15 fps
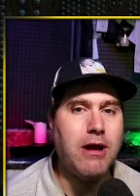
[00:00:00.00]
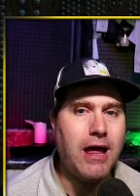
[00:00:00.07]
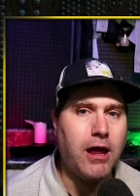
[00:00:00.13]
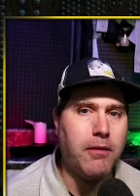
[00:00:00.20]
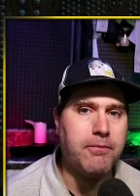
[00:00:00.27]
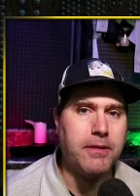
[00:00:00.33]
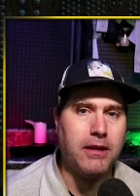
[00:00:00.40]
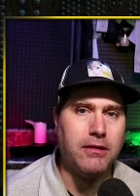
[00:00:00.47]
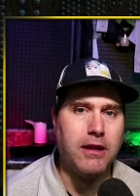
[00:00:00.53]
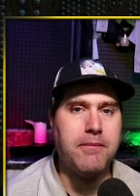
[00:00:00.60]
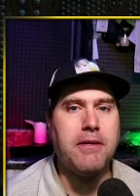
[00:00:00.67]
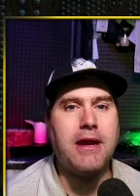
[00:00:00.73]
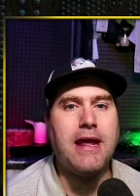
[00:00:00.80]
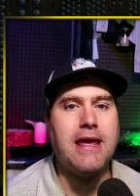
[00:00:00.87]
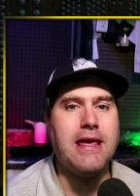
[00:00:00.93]
help
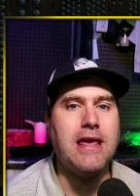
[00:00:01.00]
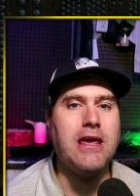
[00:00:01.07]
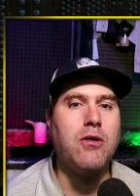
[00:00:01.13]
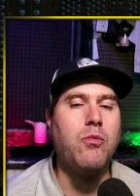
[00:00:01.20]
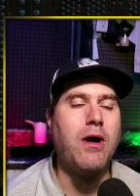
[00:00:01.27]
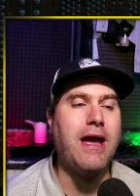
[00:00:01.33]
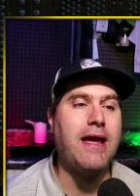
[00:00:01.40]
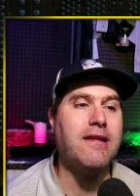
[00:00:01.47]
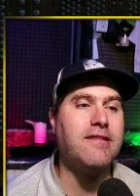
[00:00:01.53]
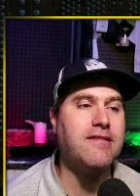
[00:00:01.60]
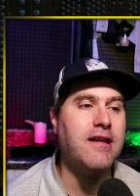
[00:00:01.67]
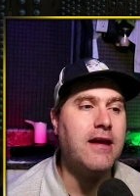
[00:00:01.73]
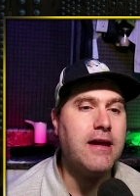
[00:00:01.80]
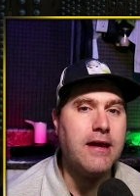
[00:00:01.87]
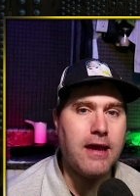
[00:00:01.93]
eliminate e
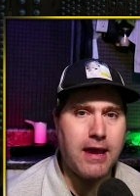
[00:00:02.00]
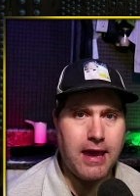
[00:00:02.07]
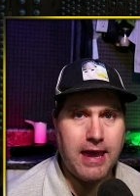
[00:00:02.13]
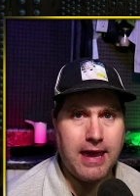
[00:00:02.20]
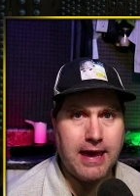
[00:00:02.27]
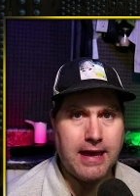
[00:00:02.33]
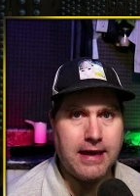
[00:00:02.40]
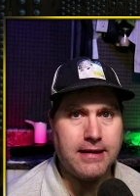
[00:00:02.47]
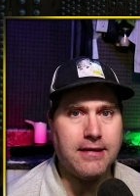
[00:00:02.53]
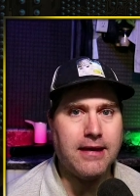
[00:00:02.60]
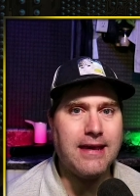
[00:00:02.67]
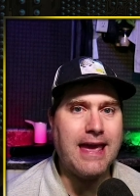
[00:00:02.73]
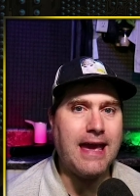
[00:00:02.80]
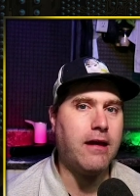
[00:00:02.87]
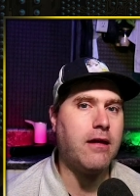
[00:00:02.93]
waste and
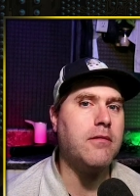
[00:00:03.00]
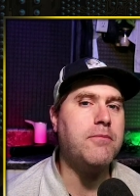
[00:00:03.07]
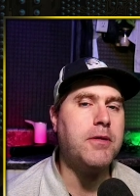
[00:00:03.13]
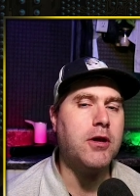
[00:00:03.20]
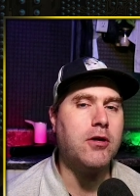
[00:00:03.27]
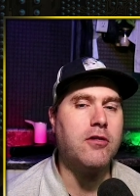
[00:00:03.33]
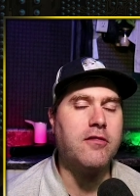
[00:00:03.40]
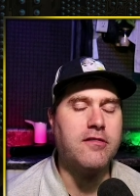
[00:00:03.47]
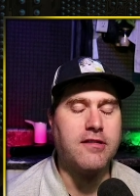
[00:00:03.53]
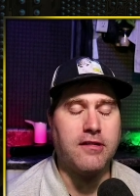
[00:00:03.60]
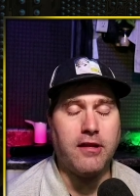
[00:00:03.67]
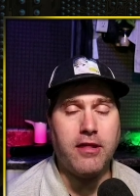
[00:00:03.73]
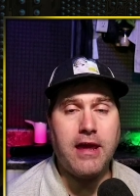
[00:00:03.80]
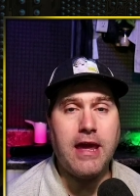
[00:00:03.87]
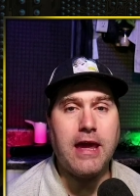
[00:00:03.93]
get computers
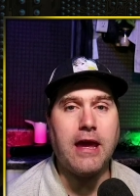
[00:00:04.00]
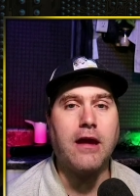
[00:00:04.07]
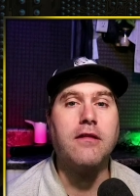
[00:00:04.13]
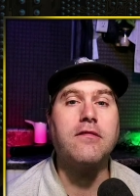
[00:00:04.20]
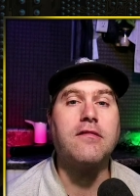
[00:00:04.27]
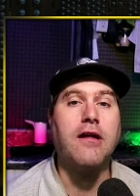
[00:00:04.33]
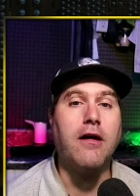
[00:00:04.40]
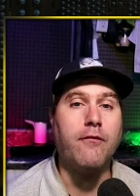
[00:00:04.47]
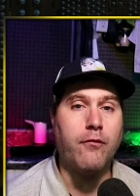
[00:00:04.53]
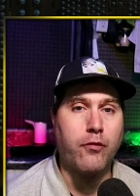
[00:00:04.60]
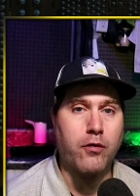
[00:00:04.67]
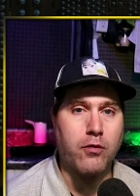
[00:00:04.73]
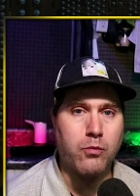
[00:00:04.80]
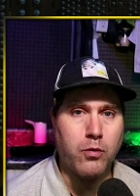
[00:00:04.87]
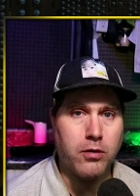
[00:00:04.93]
into the hands of
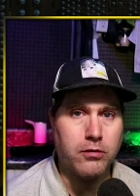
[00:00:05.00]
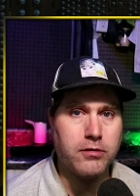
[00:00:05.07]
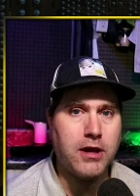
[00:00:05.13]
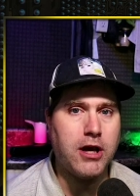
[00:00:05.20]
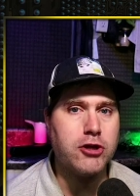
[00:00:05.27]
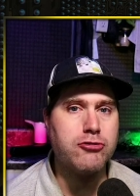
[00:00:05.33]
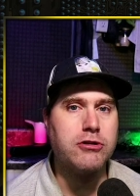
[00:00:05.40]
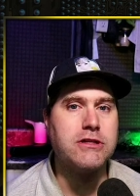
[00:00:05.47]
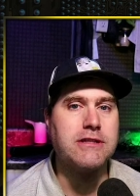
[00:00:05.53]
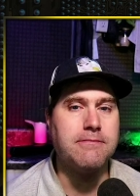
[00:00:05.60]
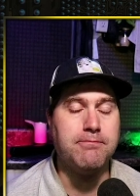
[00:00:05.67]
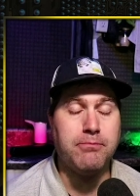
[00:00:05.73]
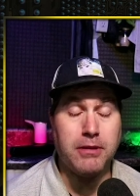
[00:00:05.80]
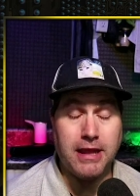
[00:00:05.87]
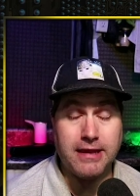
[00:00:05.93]
third world countries
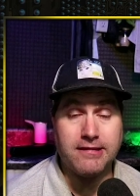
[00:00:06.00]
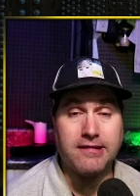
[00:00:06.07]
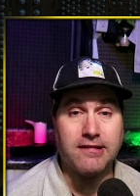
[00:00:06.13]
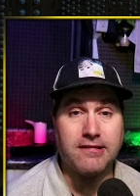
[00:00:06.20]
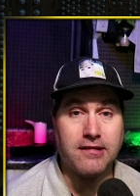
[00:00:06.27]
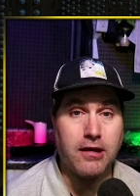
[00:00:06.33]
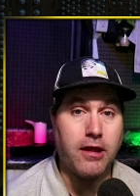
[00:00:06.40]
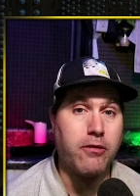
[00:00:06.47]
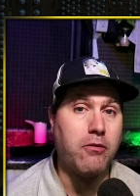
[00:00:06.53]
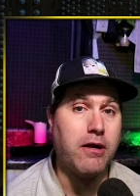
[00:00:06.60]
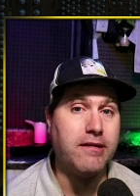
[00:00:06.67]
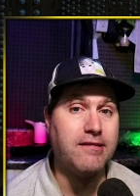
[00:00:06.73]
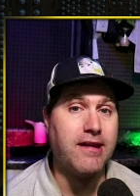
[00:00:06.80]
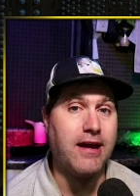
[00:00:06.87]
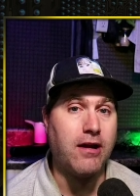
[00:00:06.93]
and places that
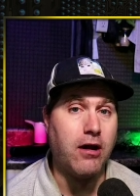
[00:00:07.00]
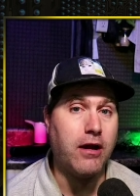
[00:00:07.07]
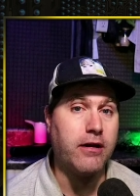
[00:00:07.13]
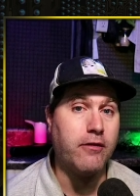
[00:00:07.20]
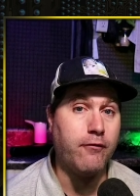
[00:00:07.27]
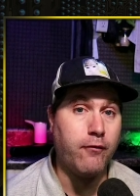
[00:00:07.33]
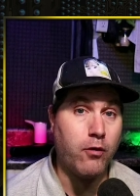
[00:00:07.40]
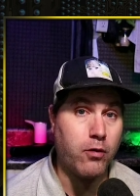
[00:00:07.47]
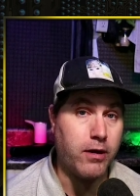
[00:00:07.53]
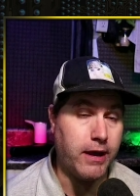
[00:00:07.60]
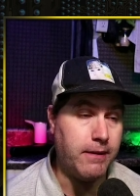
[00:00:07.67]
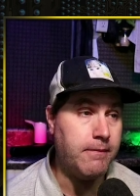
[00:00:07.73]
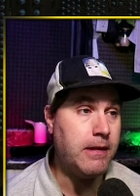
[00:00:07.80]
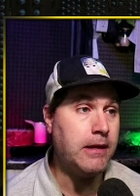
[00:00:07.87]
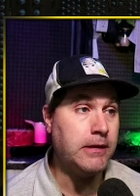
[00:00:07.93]
otherwise cannot afford
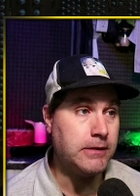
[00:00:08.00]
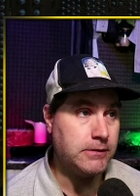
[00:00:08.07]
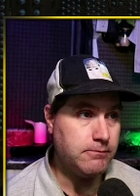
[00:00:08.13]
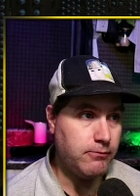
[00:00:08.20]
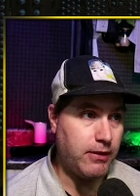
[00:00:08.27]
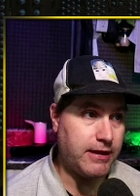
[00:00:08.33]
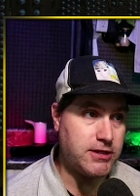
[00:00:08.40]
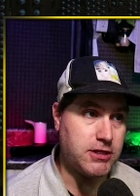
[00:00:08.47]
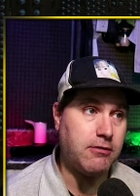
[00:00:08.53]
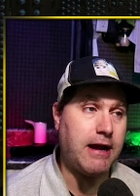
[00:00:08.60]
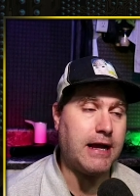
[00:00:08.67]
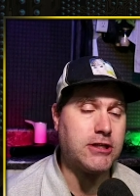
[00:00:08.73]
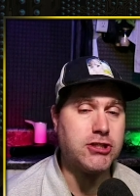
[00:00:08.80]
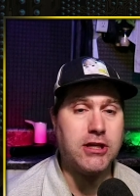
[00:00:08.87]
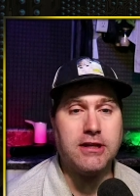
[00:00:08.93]
it. They do
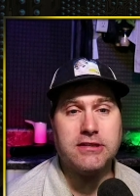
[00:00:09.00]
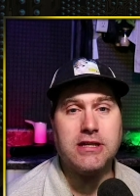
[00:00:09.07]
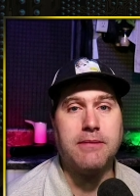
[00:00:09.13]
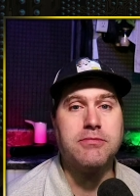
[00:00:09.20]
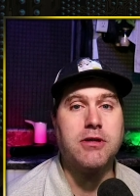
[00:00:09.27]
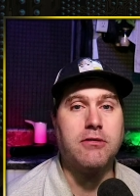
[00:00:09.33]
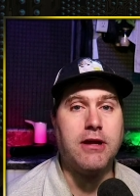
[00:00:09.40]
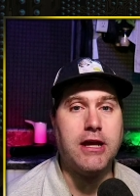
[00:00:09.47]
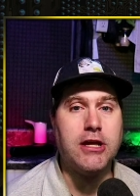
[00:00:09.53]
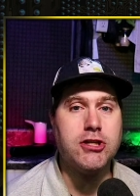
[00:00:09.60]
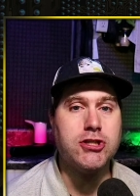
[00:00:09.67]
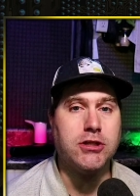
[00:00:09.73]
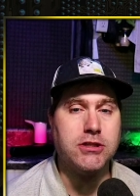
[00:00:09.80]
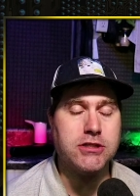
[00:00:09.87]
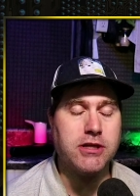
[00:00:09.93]
actually accept
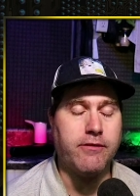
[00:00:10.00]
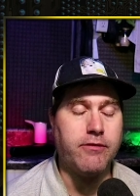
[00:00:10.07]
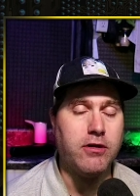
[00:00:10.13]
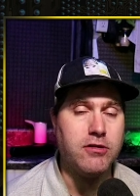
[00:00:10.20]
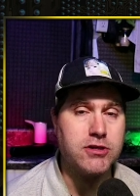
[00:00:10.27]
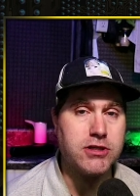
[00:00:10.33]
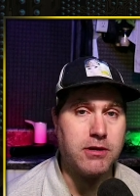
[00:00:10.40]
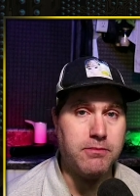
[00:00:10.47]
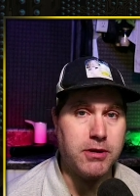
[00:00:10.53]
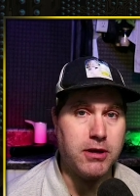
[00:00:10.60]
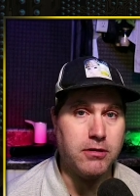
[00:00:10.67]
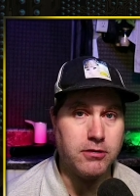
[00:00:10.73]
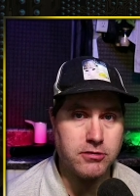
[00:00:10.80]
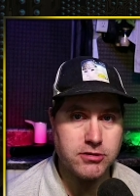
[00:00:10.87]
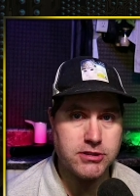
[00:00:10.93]
donations of used
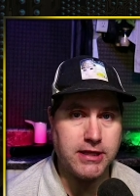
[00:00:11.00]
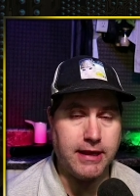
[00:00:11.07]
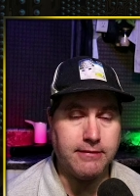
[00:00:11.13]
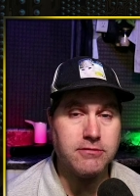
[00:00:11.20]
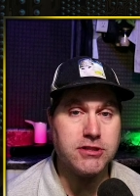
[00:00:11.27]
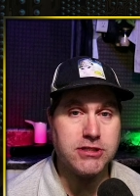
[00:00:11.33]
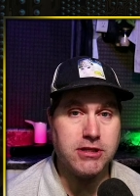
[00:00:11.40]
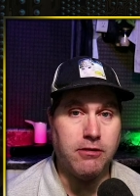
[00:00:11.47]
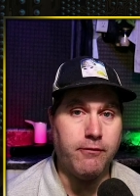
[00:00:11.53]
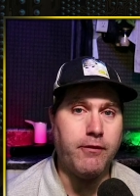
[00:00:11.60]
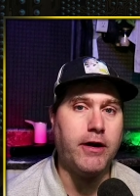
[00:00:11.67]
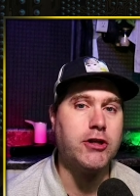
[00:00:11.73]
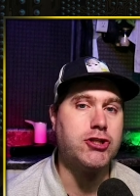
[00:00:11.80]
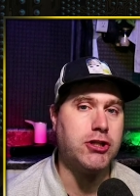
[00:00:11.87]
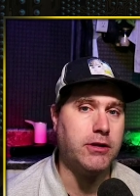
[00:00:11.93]
computers that still
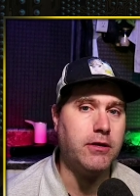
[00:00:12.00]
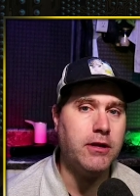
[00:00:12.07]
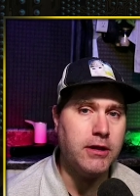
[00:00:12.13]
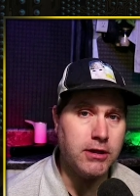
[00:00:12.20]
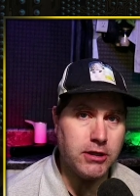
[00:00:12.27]
function